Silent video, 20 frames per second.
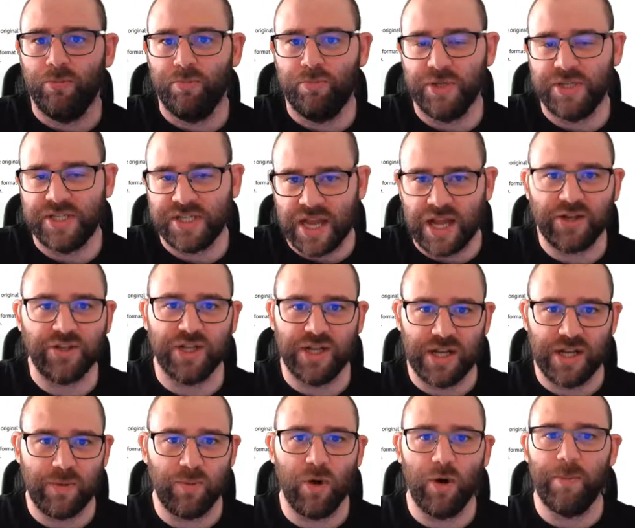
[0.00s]

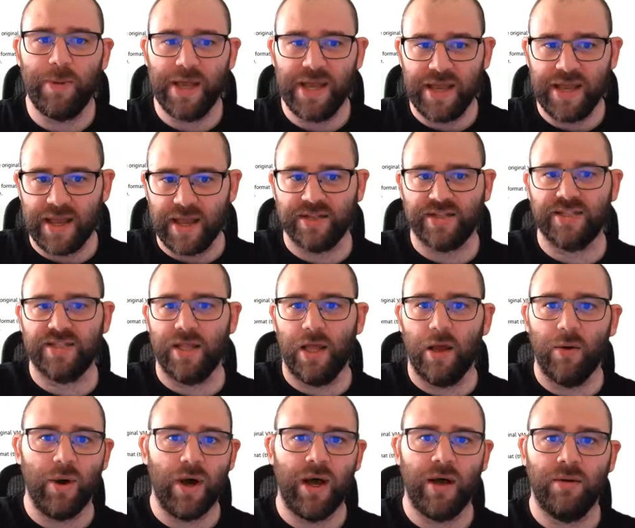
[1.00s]
potentially will be a
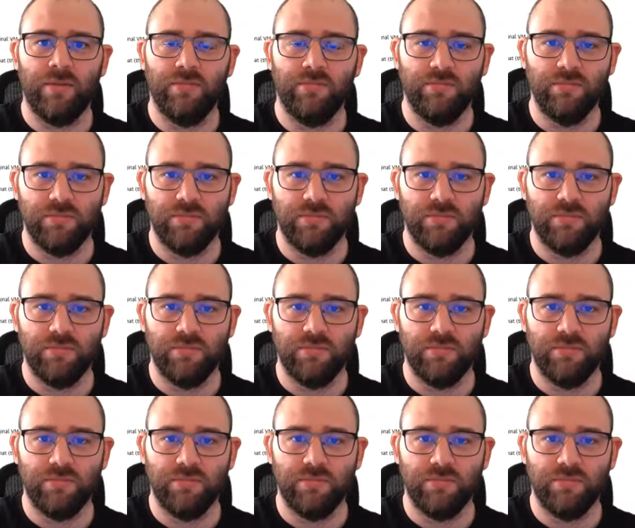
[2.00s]
slower